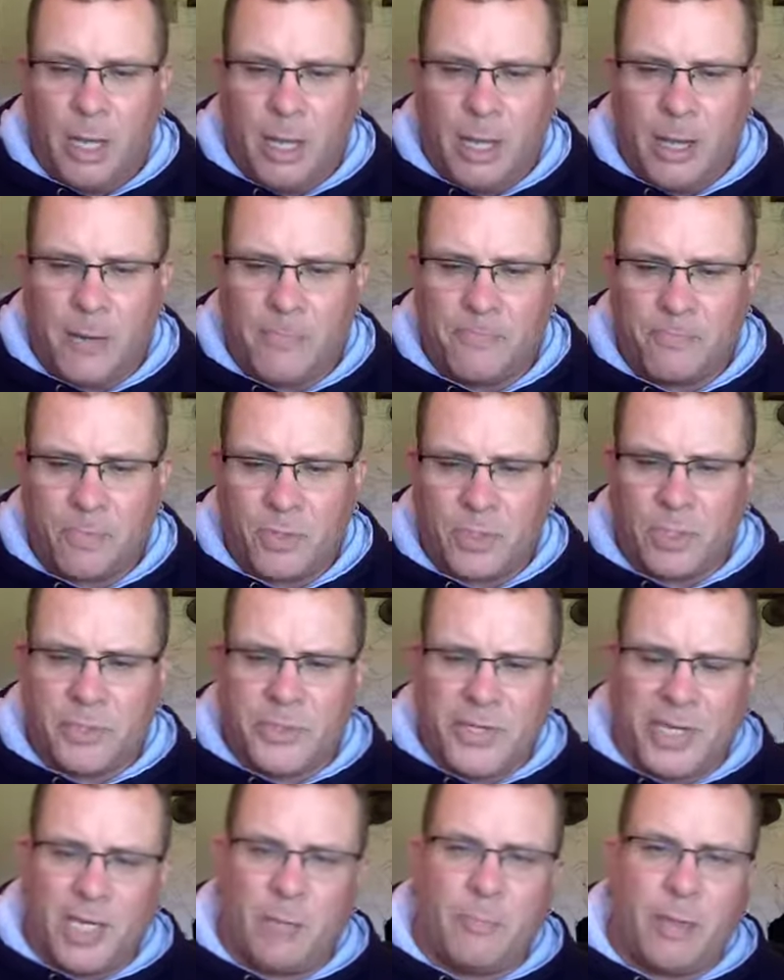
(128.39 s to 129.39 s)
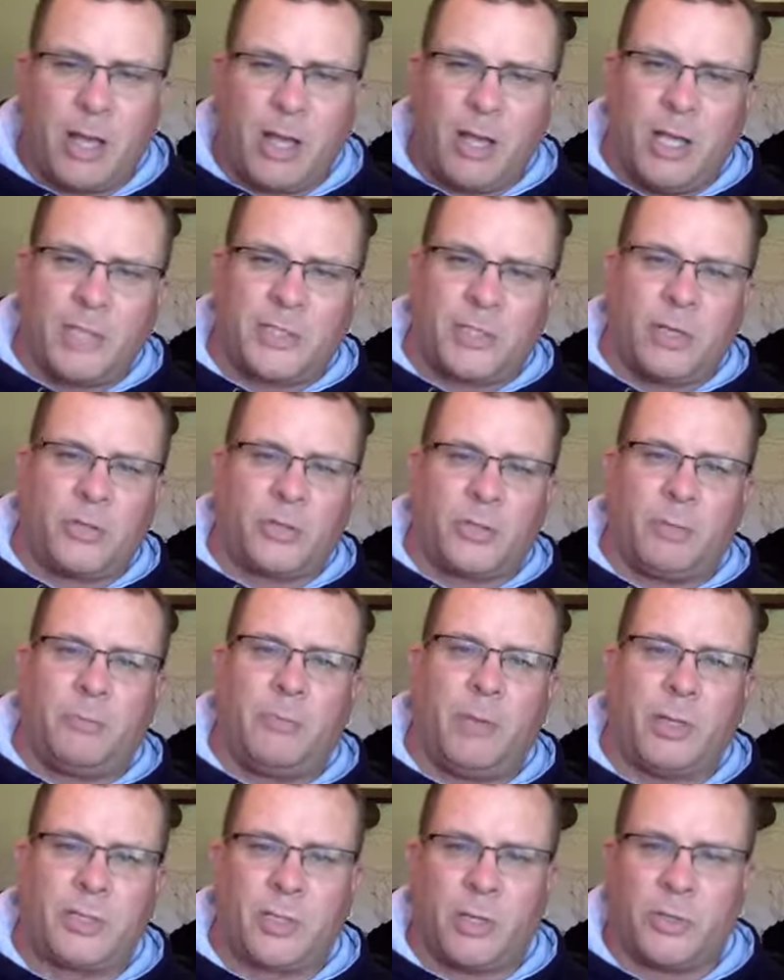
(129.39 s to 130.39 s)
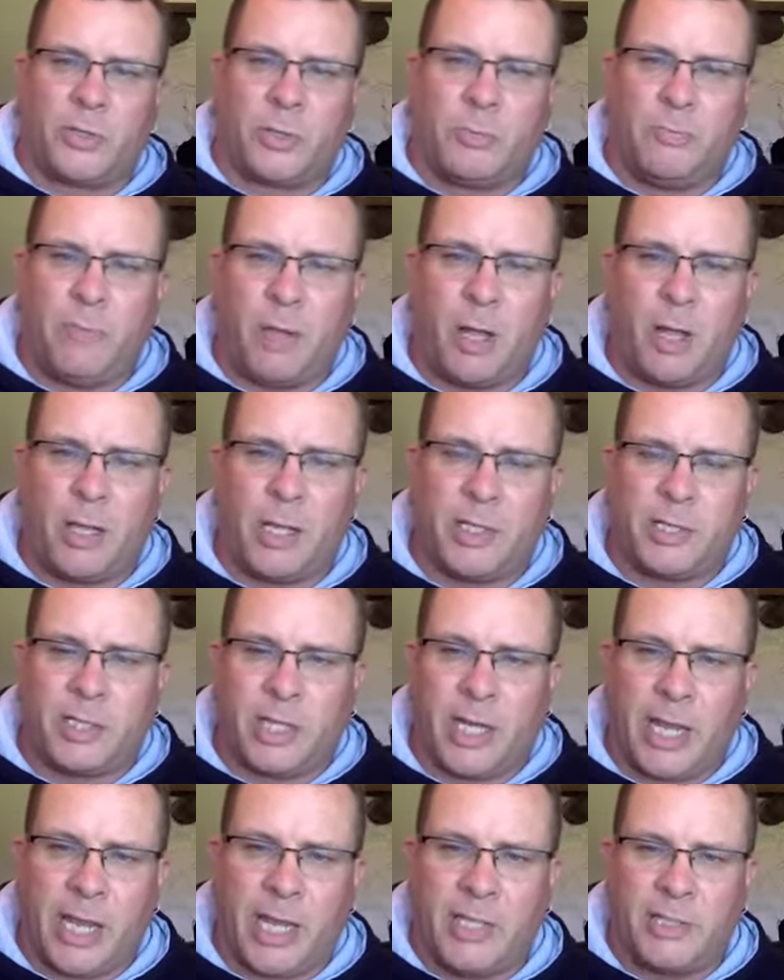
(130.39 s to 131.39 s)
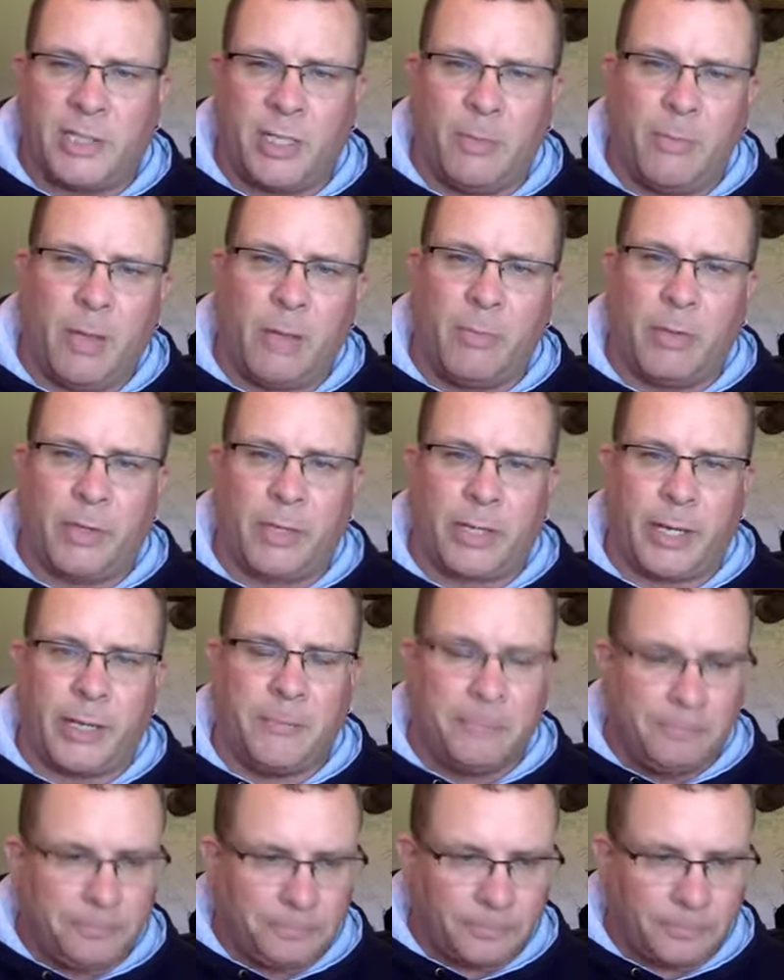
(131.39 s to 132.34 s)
So let's think about a social policy as in a public good.